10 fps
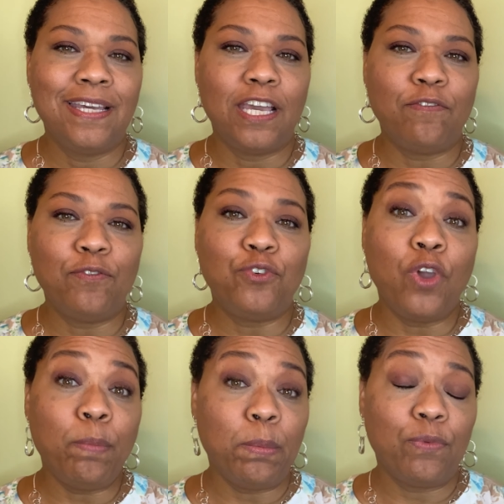If you've
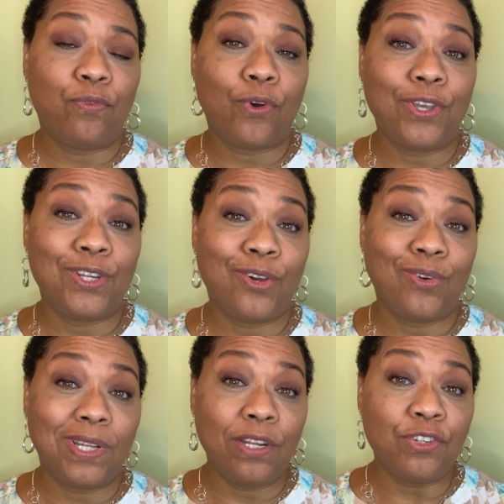joined me before, you know
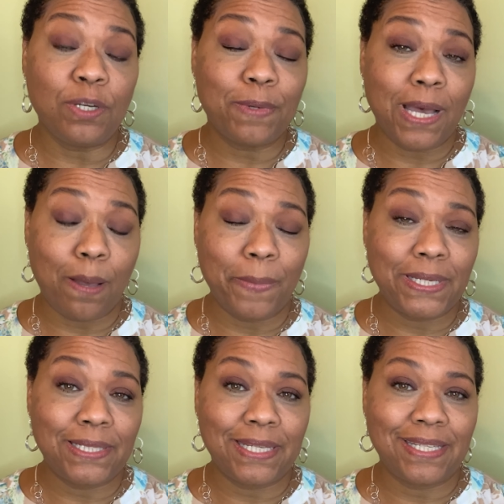leadership
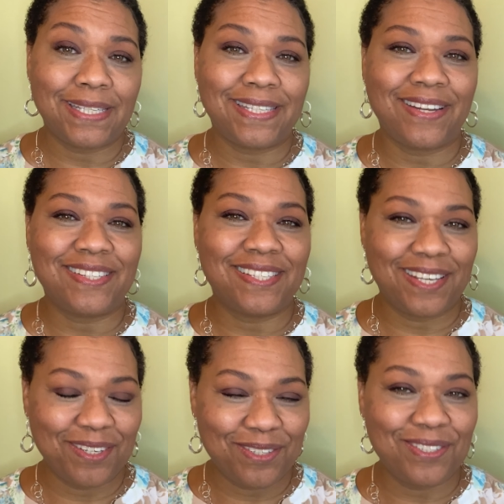competency is a set of
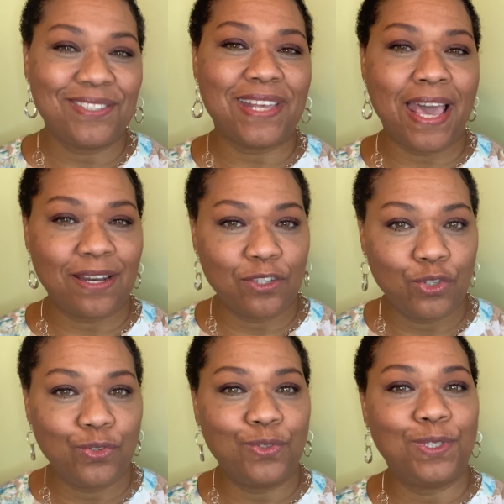skills,
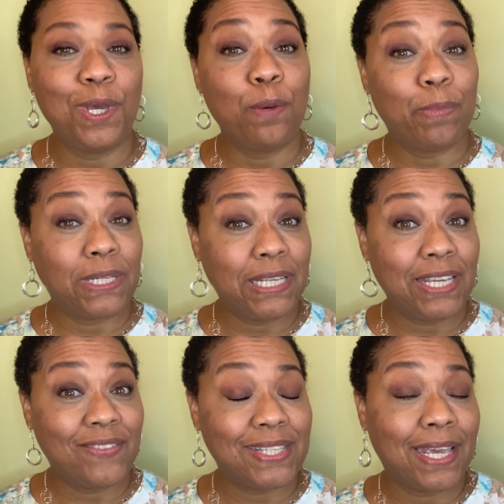attitudes,
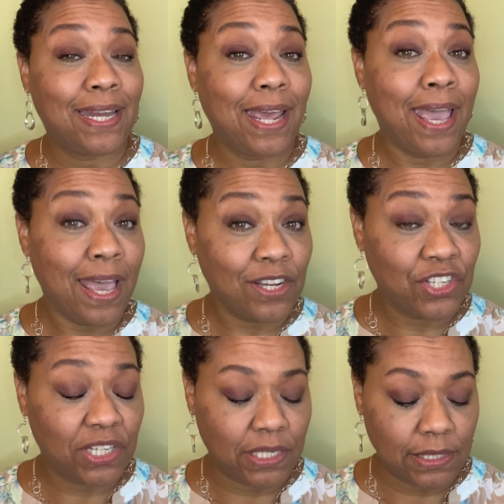beliefs, and
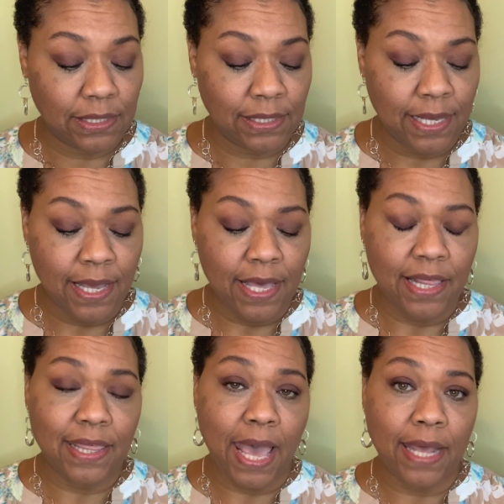actions
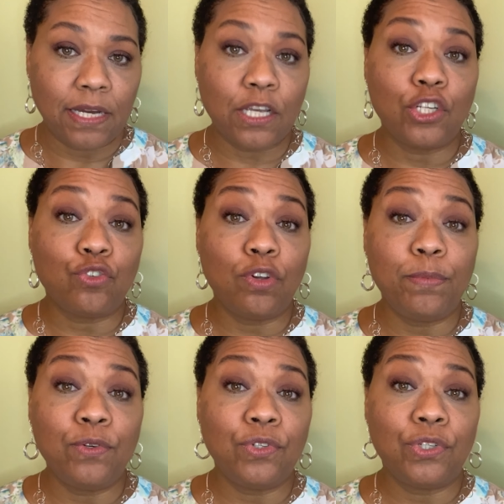that
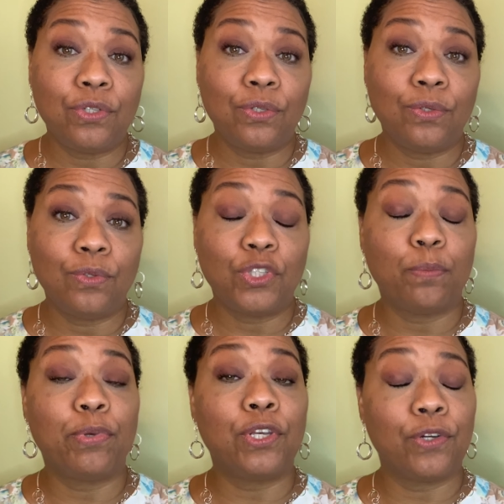contribute to
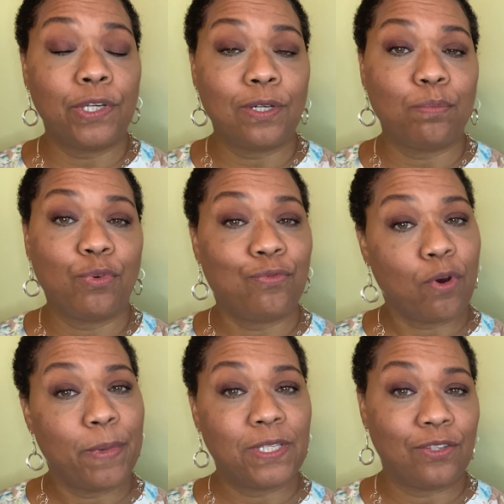superior
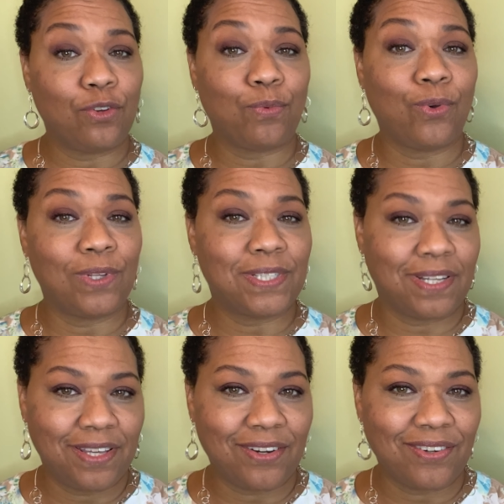performance in your role as a
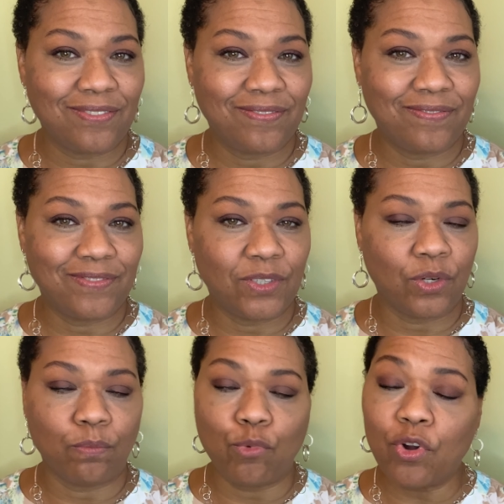leader, or
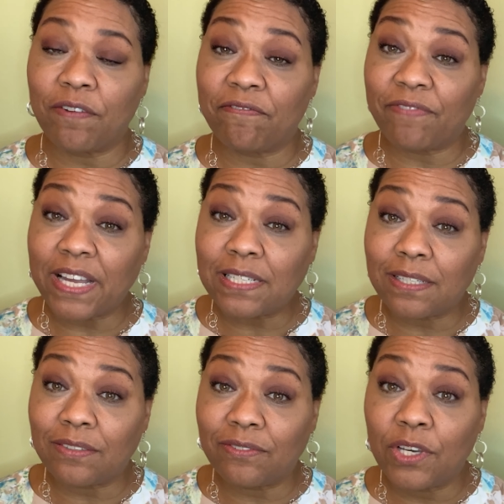a more
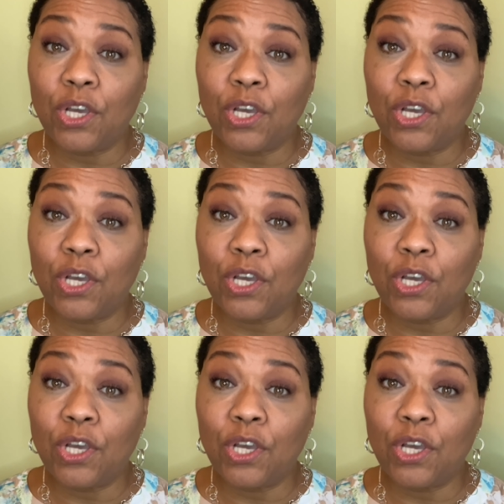effective